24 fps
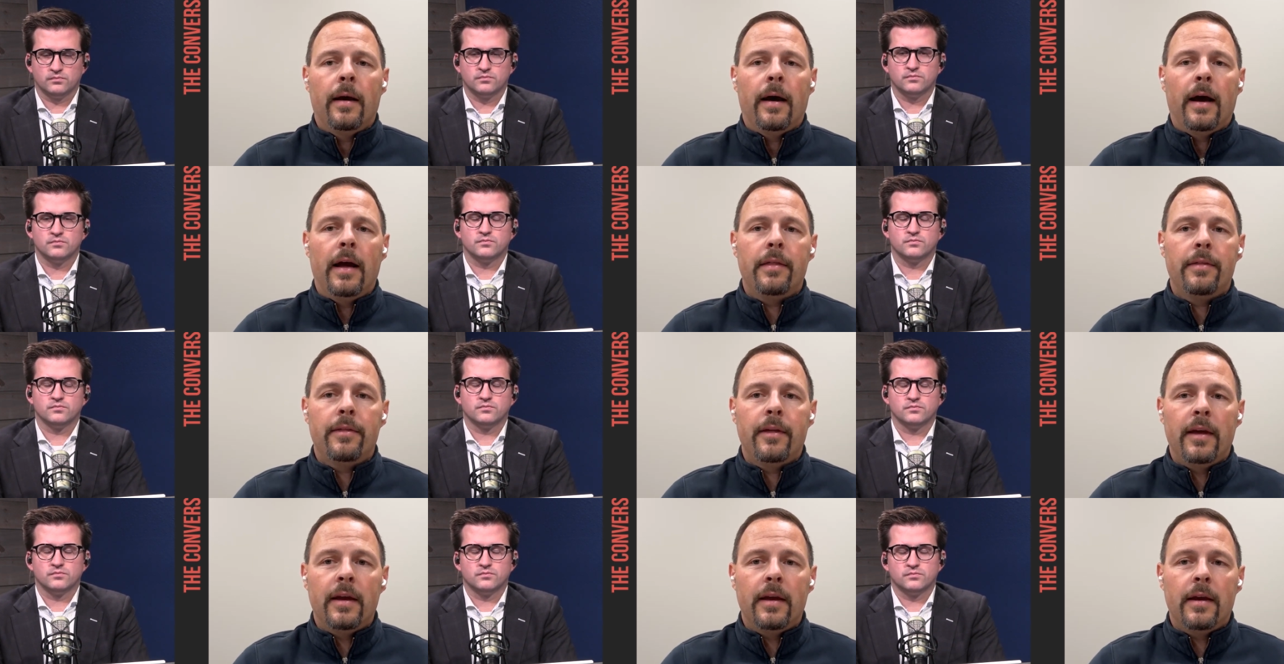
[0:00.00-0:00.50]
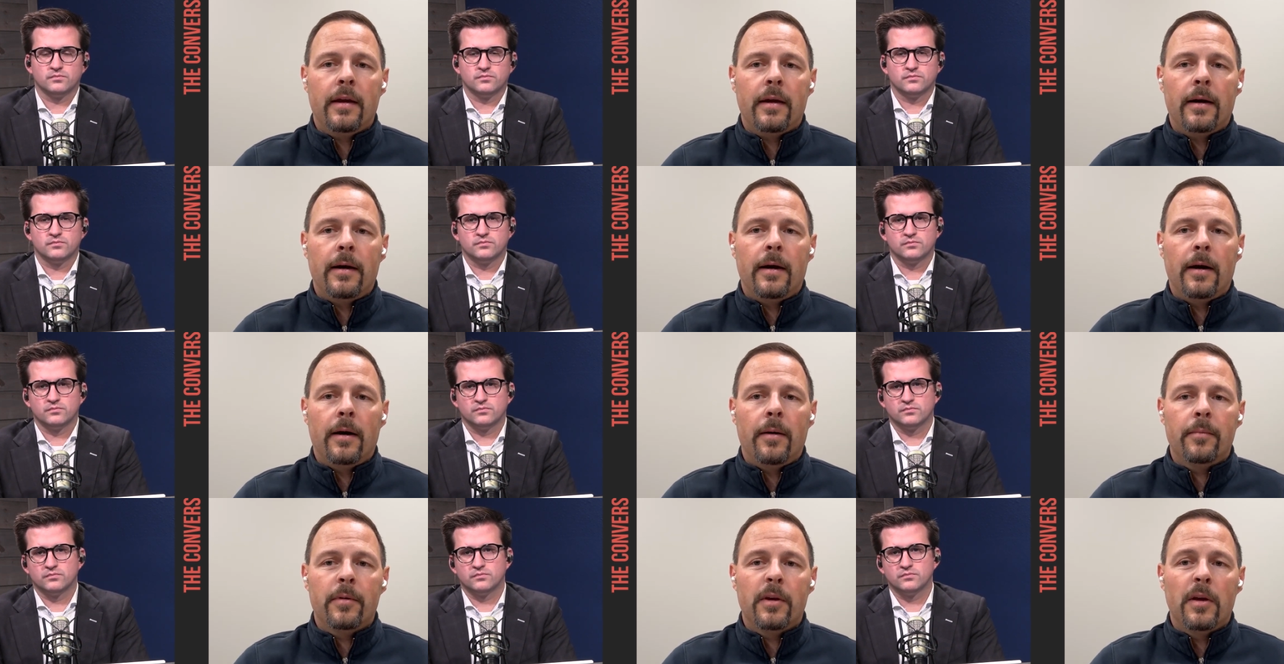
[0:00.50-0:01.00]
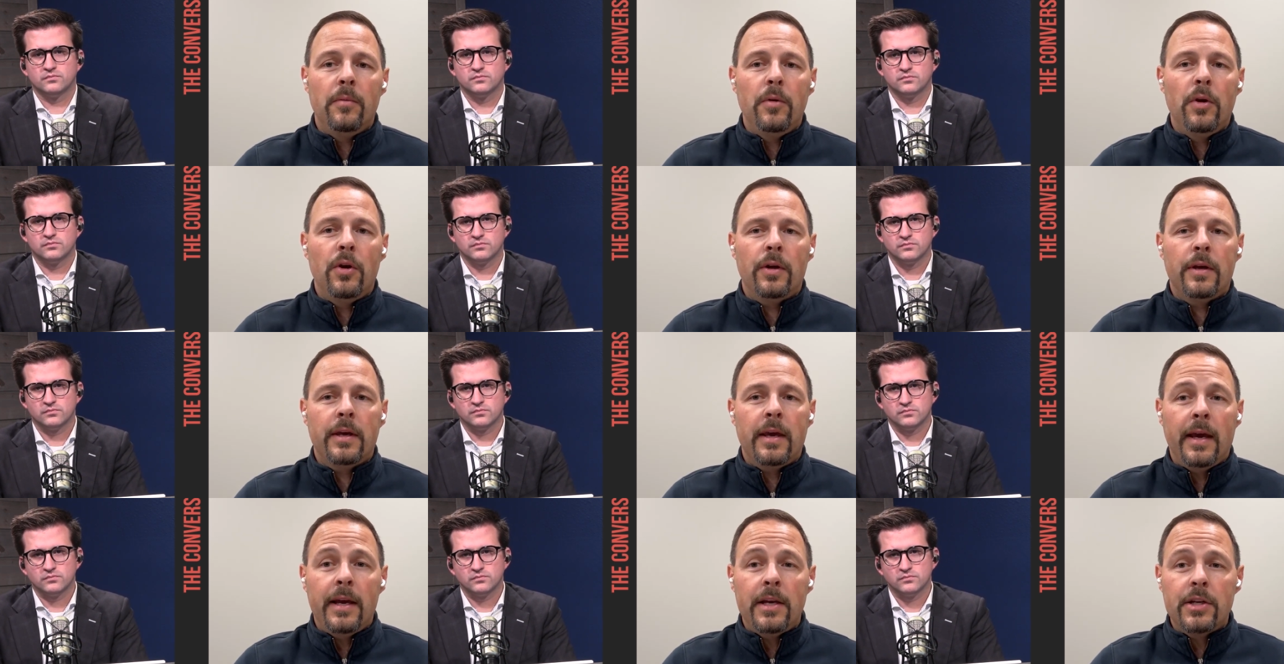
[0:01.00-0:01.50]
Speaker 1: I think um,
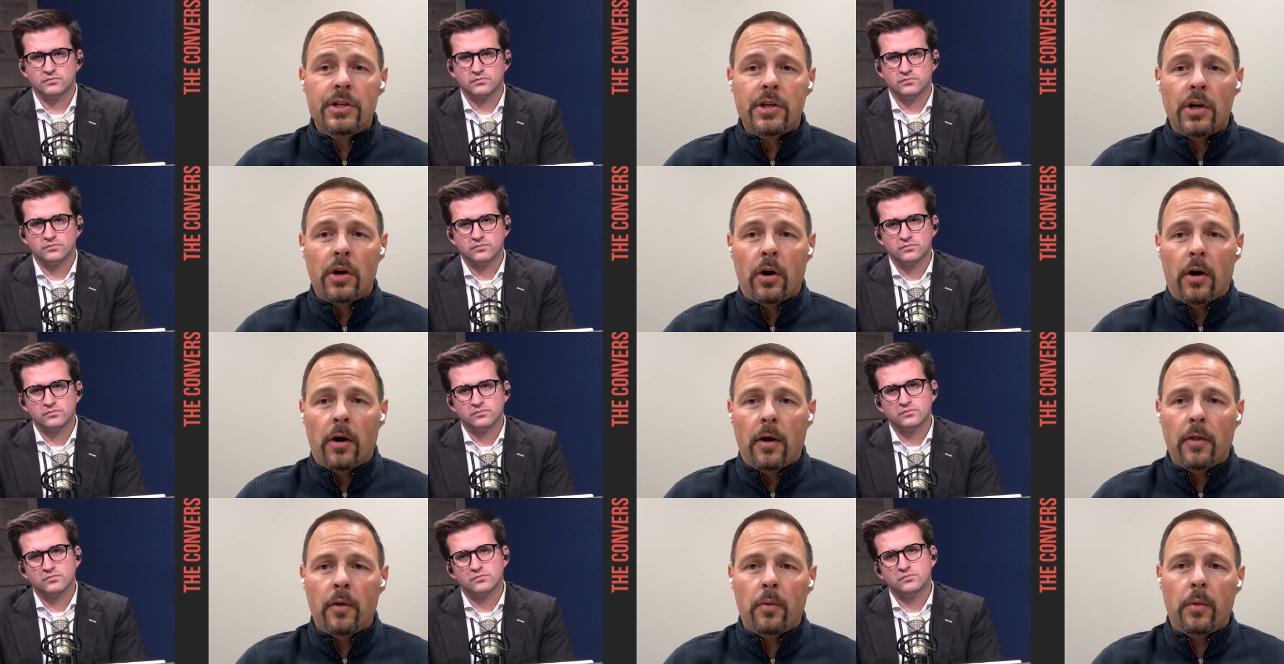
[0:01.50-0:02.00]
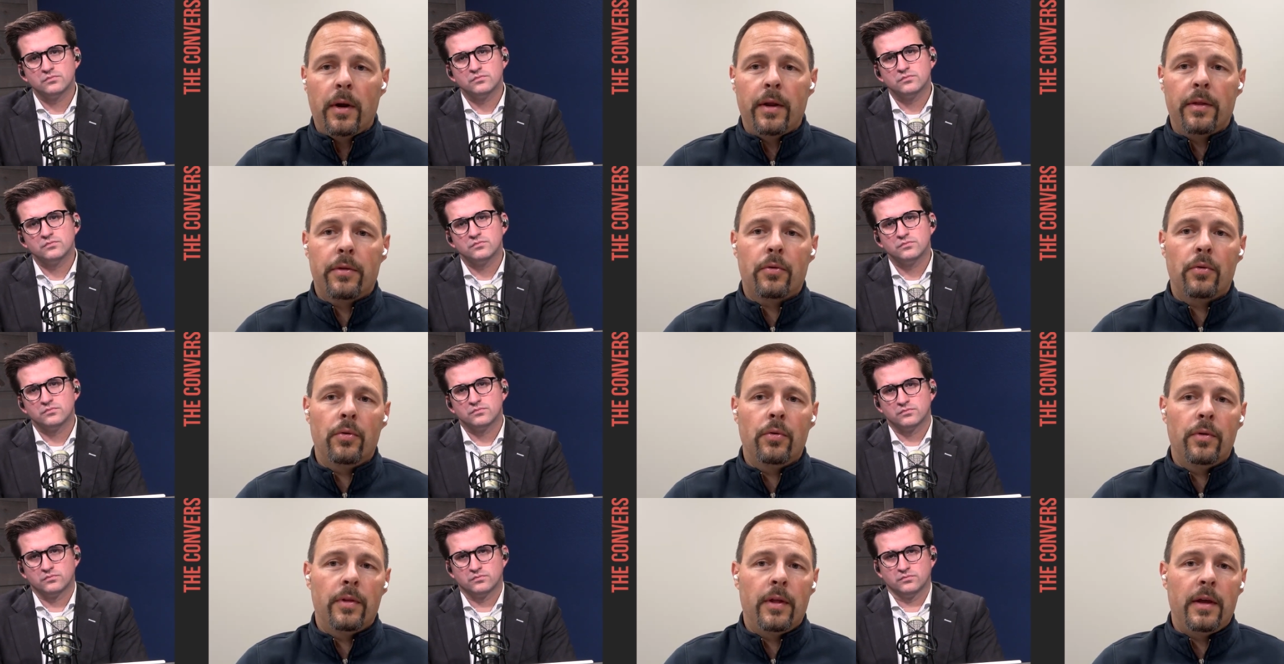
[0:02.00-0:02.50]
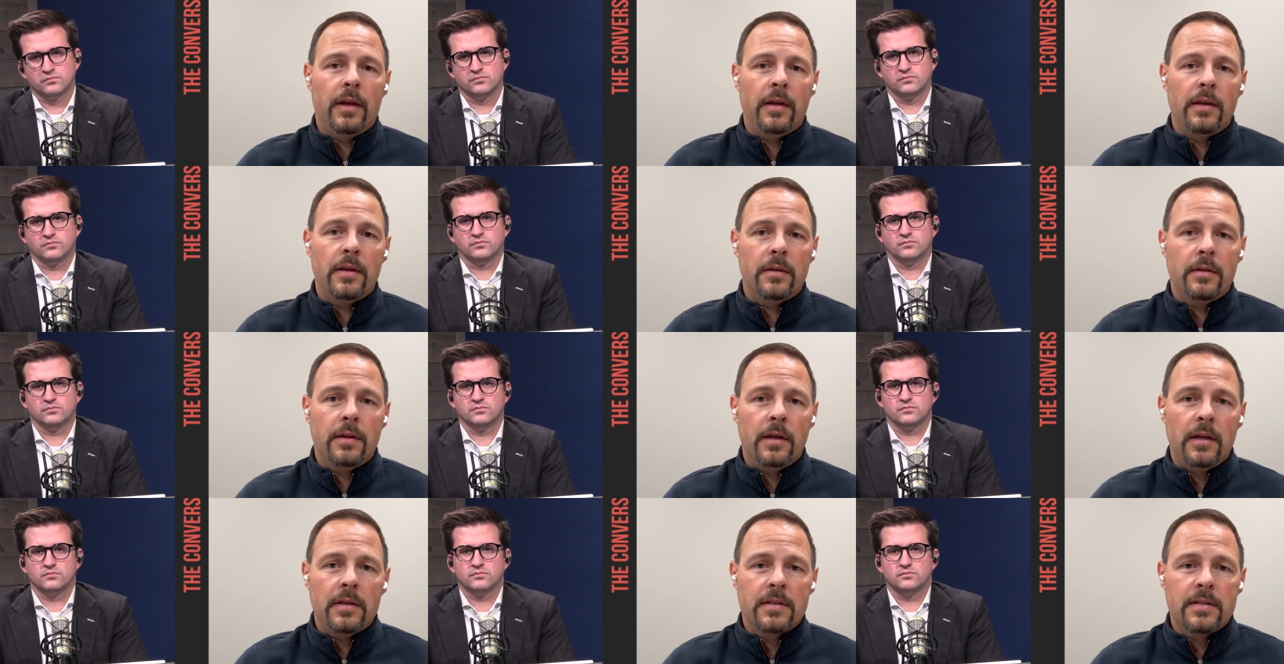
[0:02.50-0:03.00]
communication all the way through the
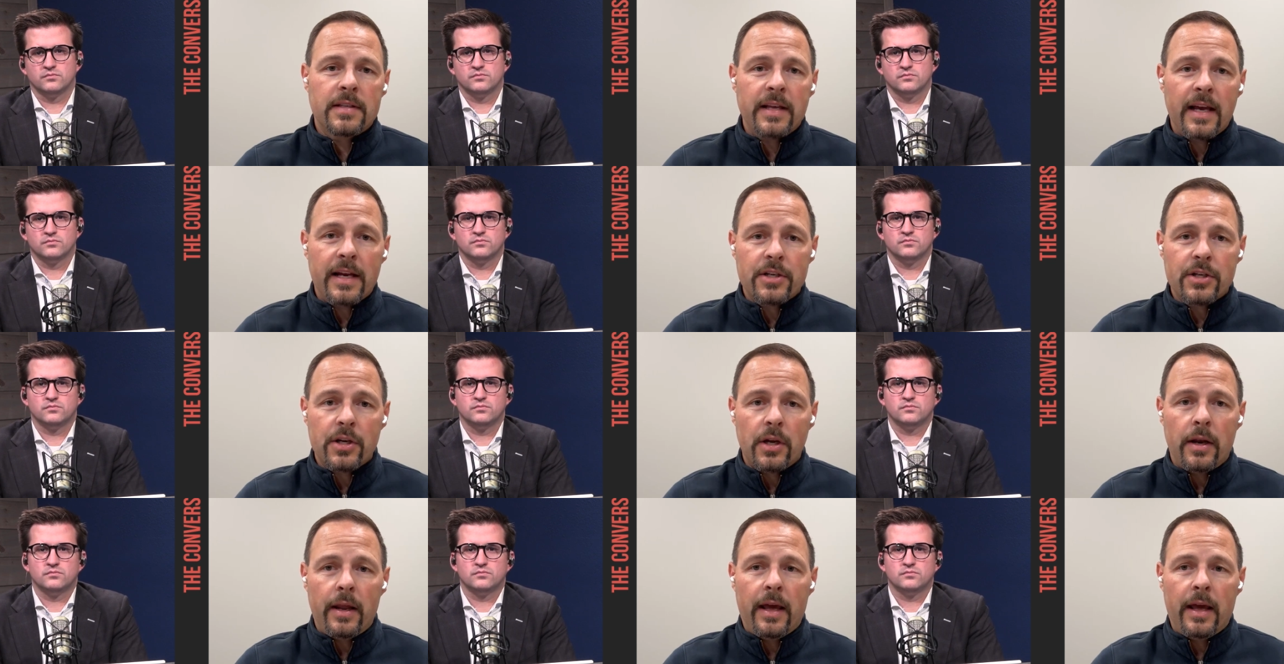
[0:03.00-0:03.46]
the session,